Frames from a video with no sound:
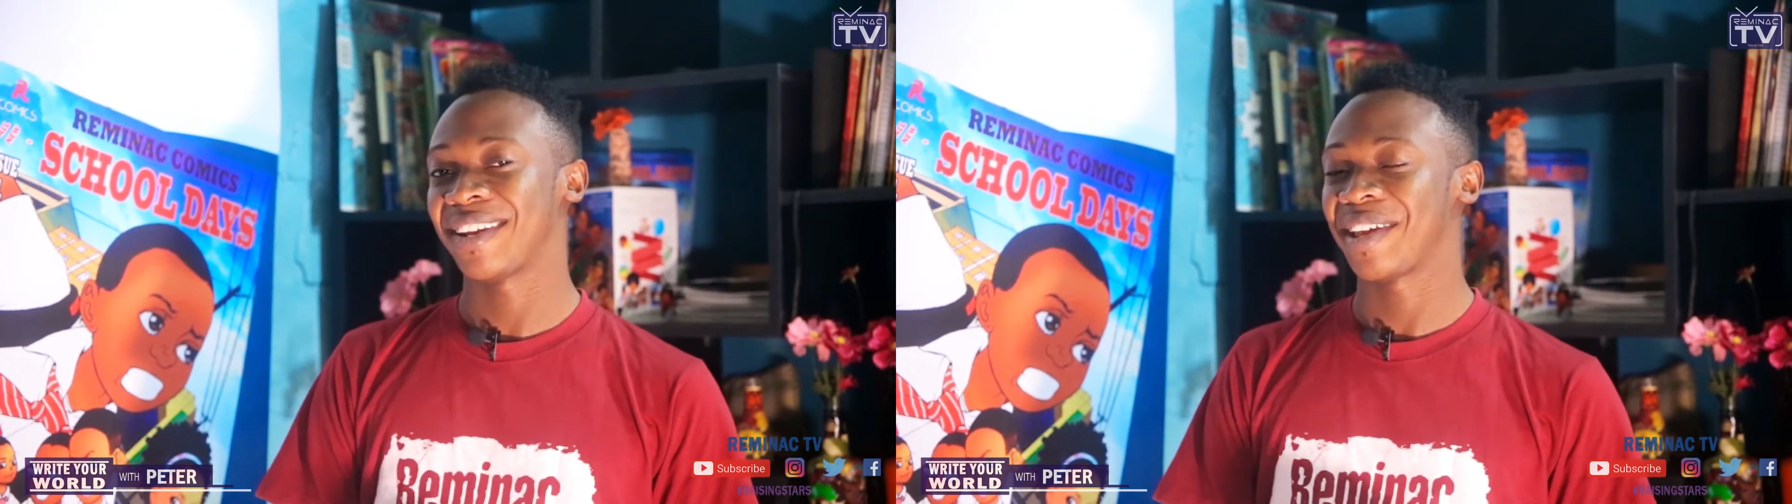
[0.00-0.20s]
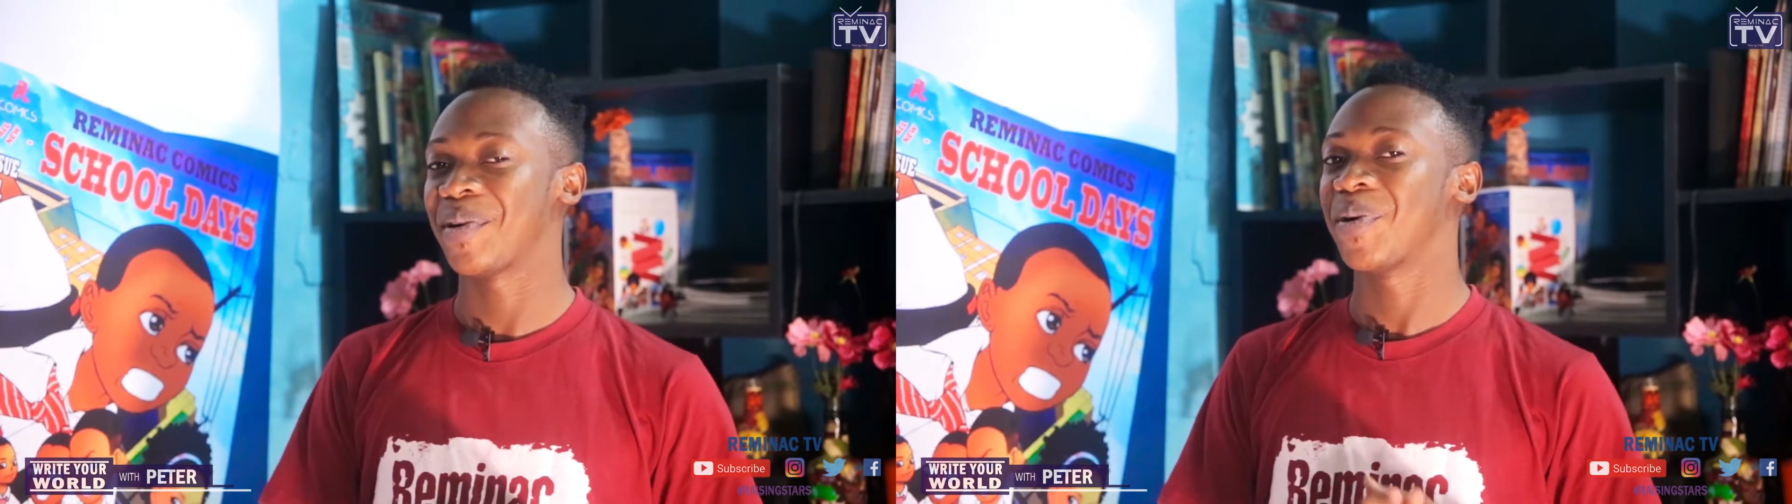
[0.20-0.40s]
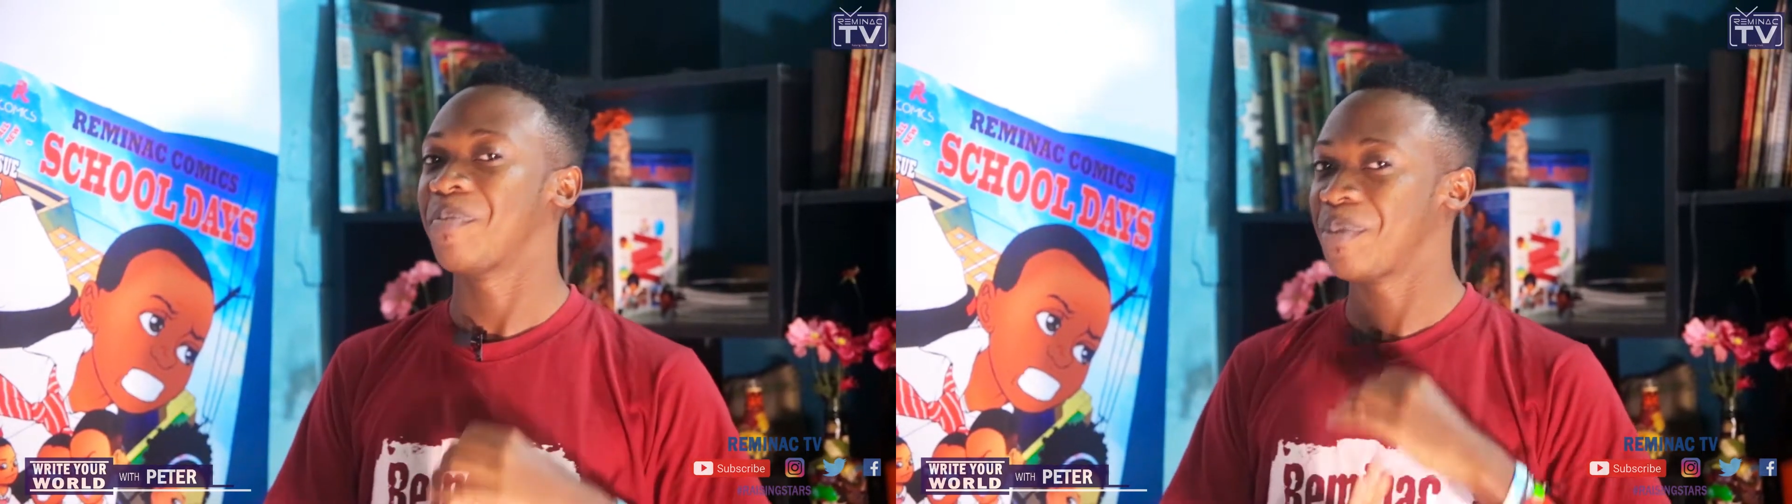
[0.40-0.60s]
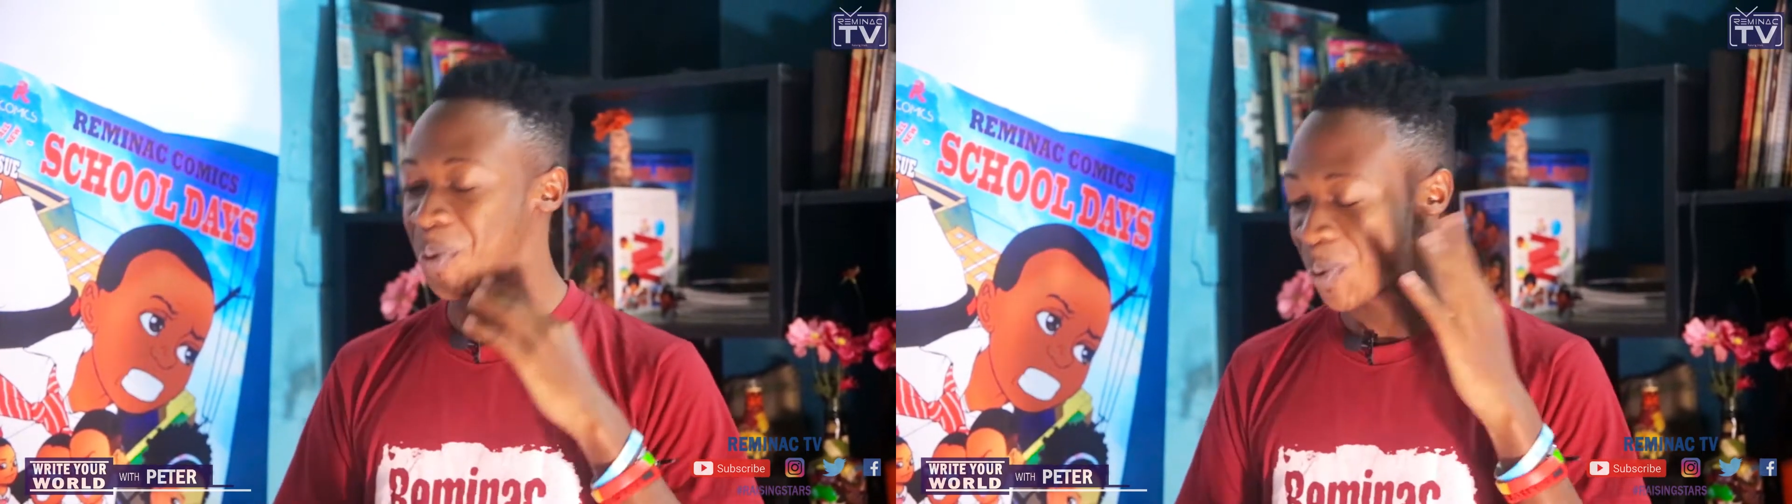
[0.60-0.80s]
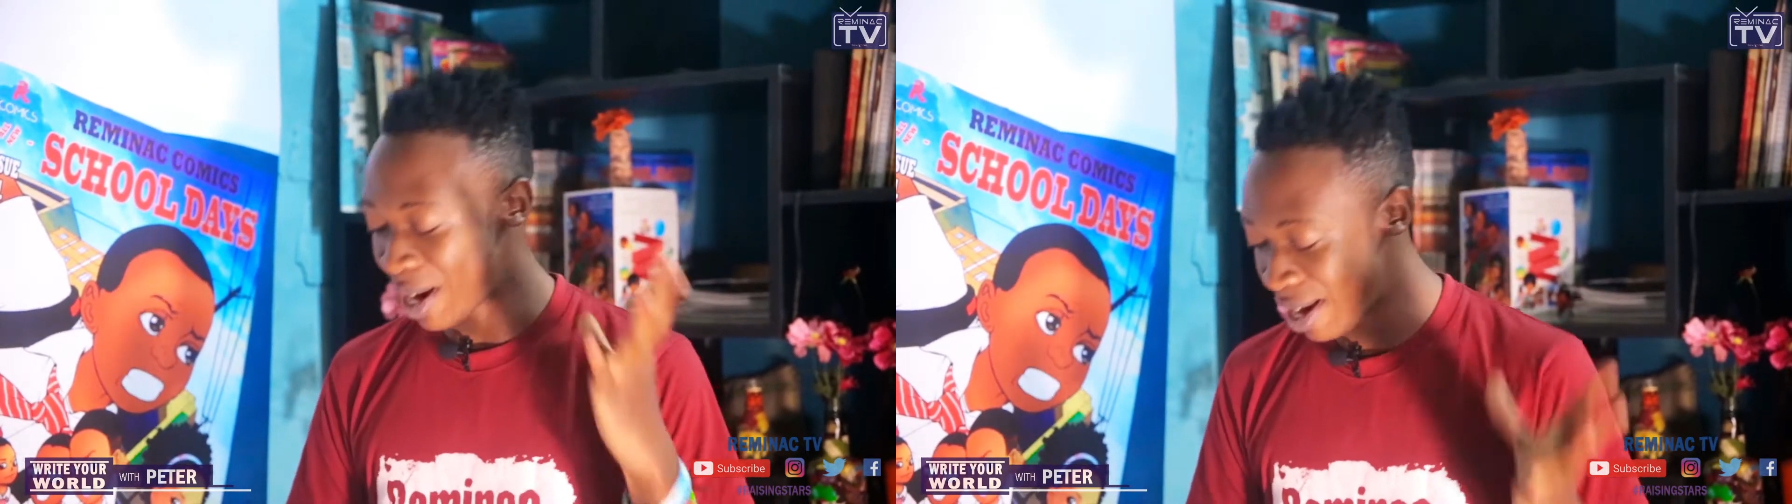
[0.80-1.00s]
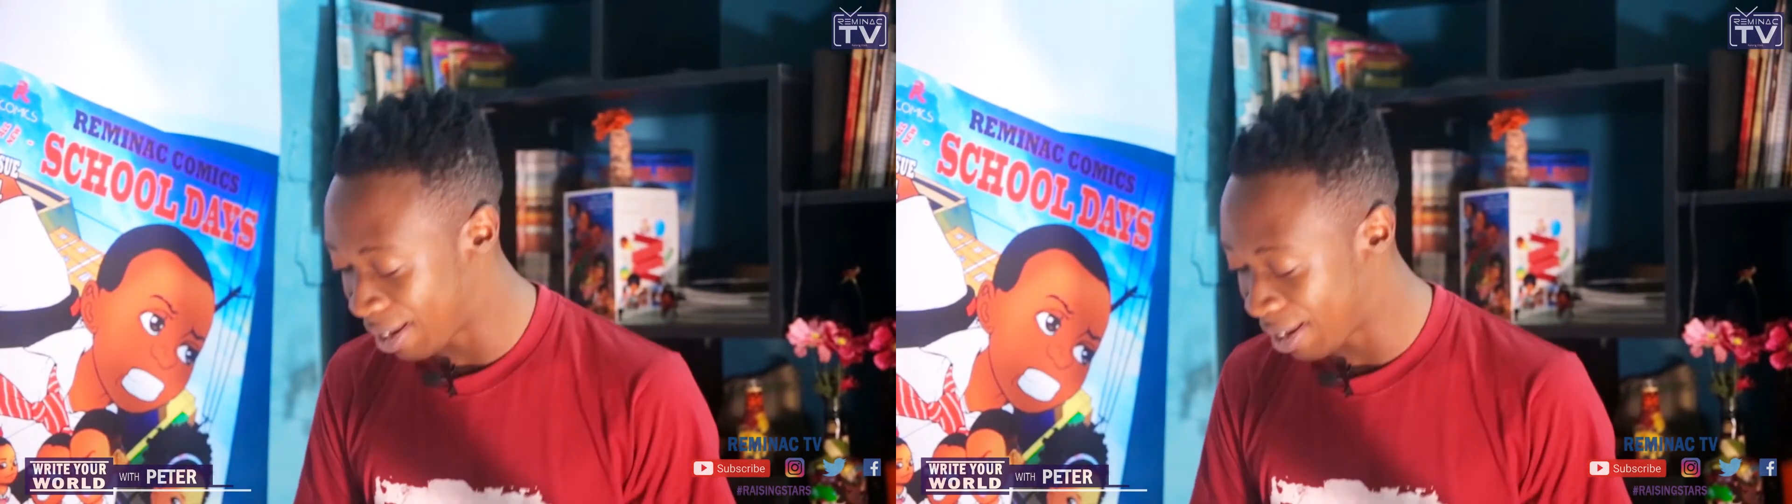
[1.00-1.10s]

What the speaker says: and I hope you are